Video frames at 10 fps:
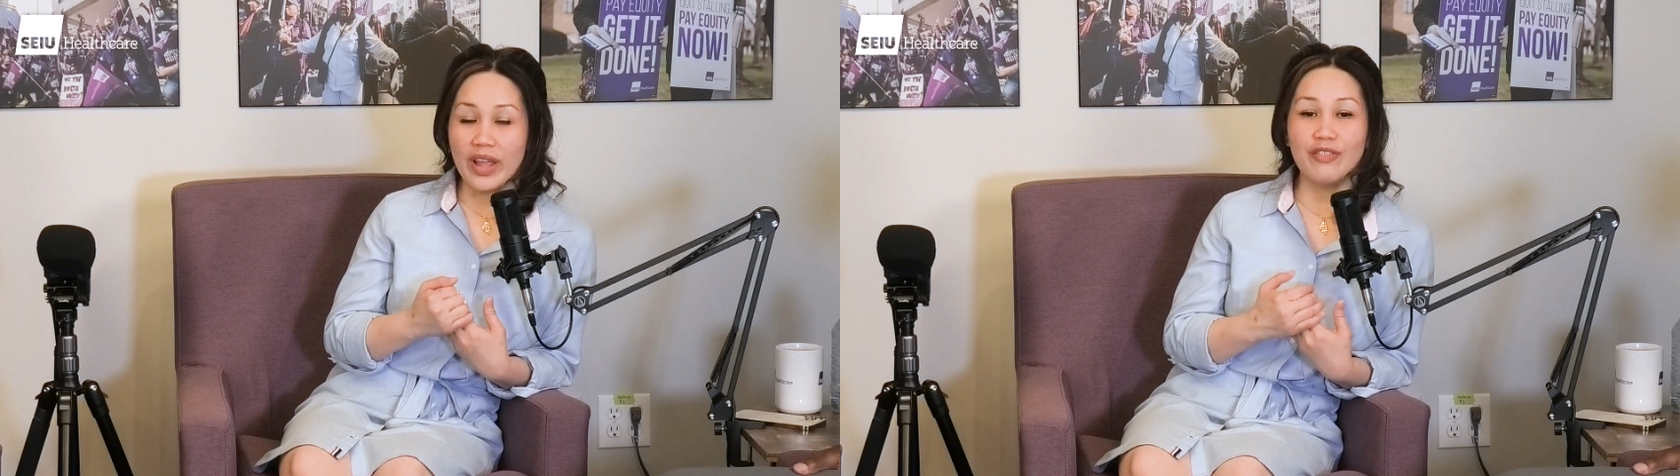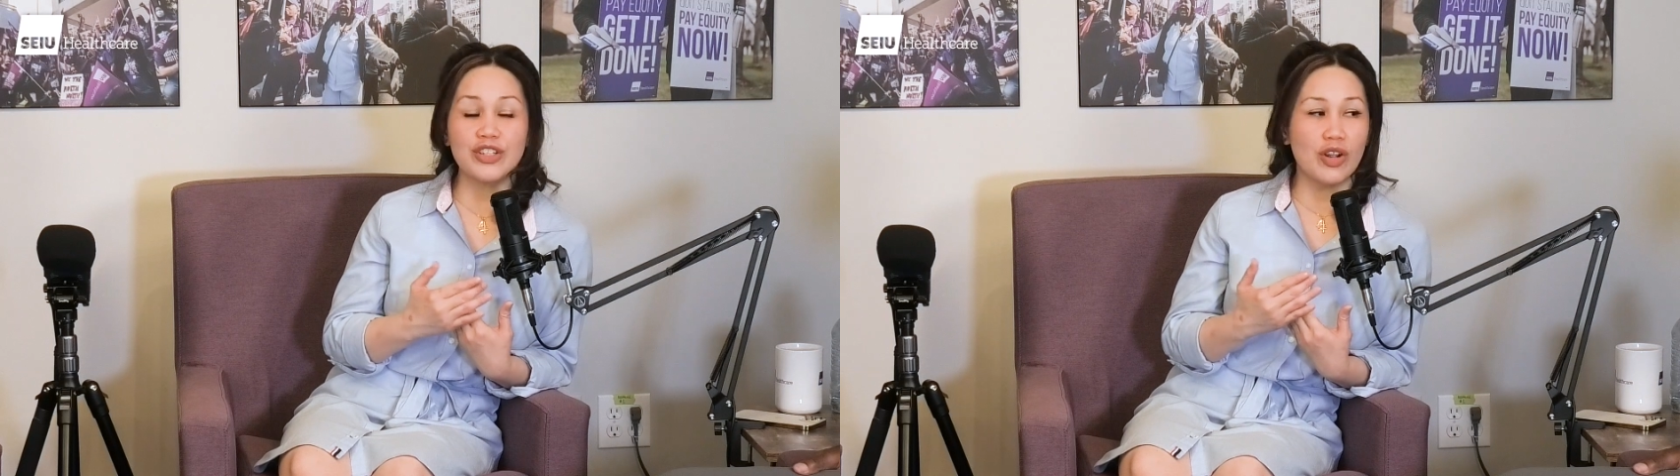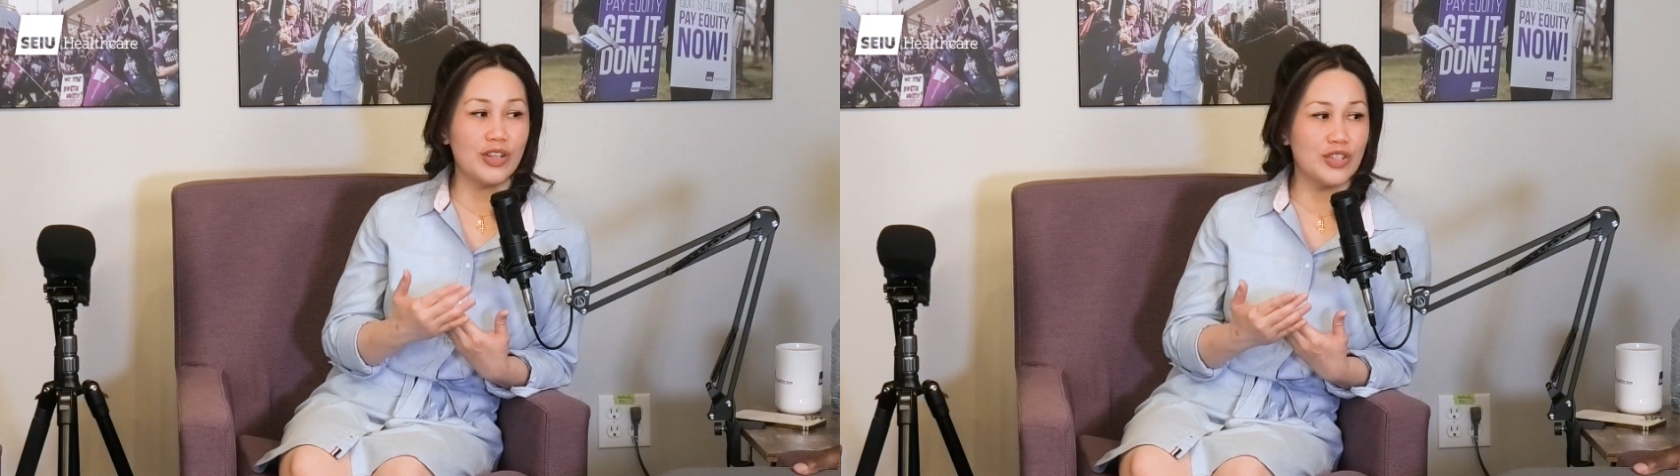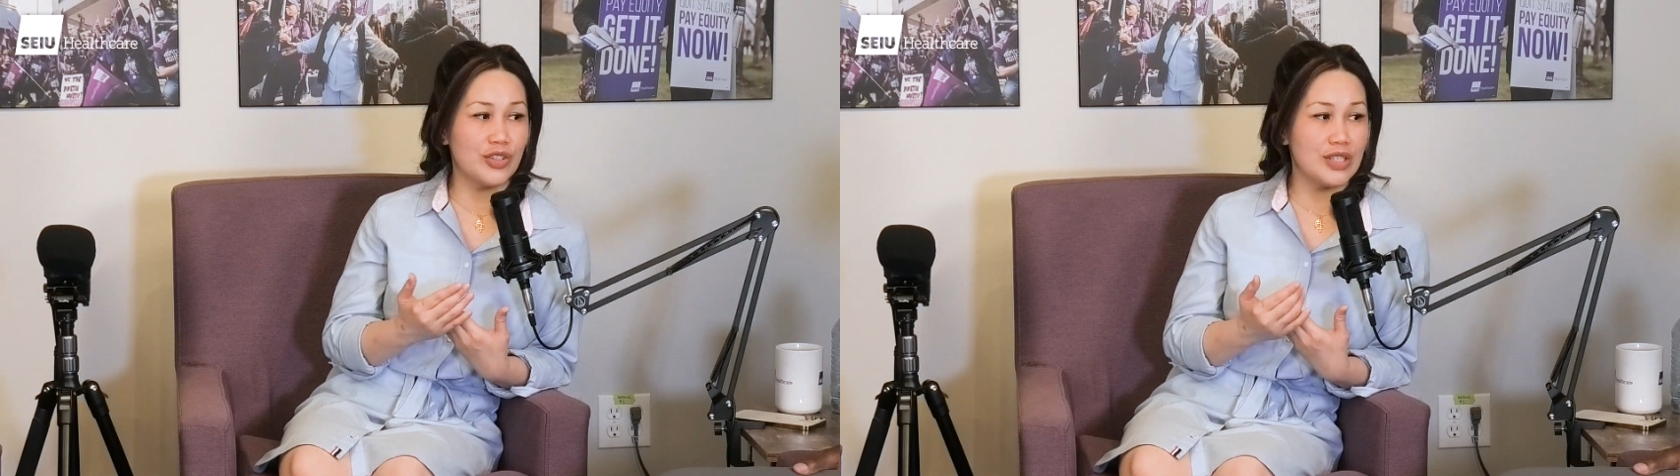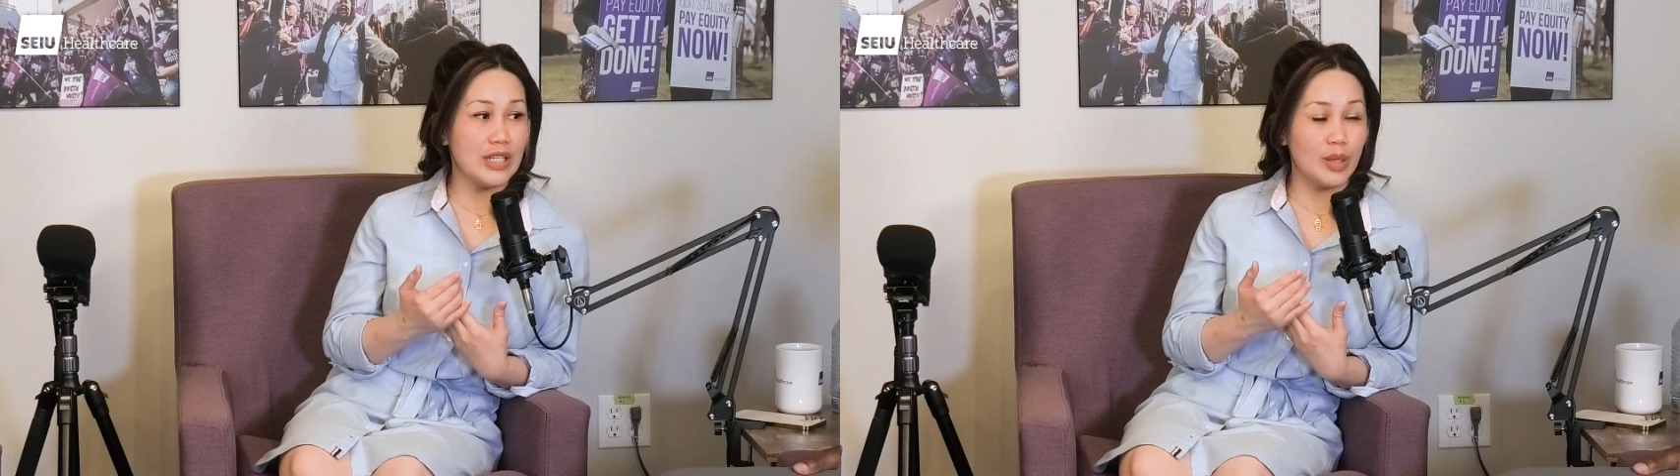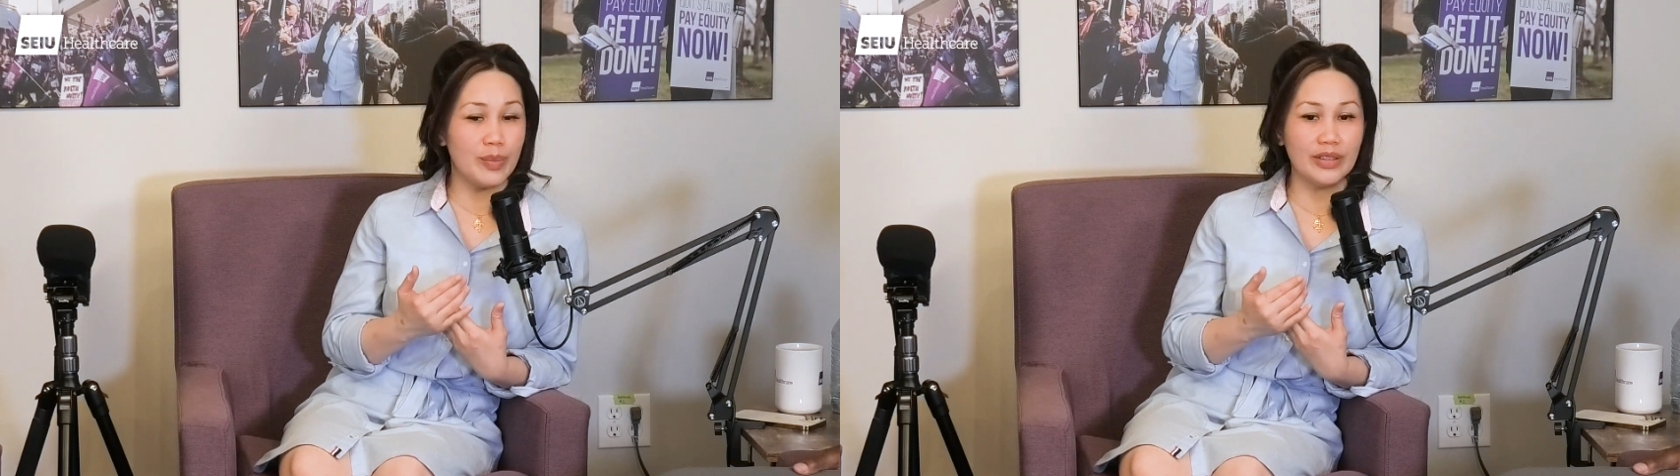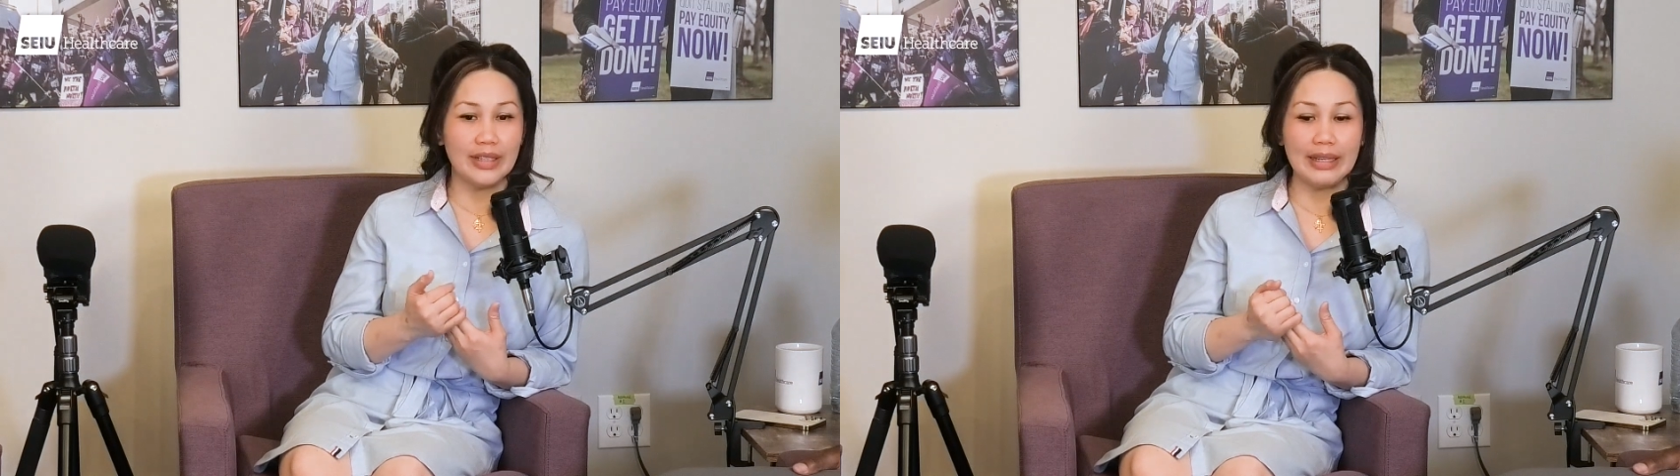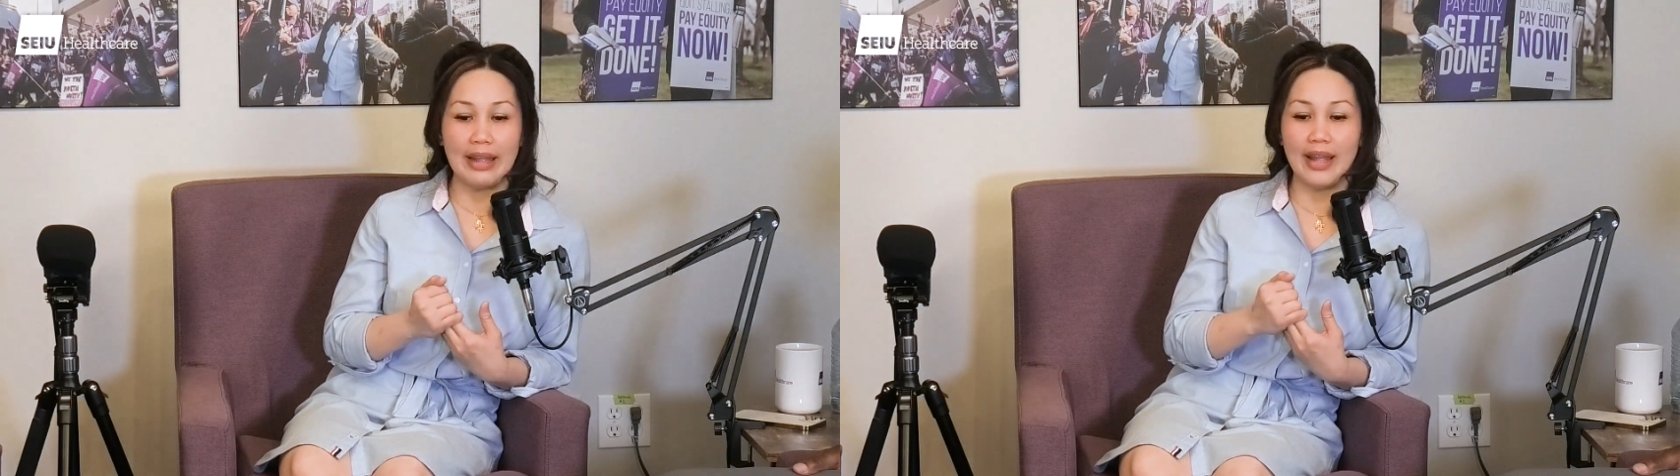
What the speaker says: have a charge nurse in the building,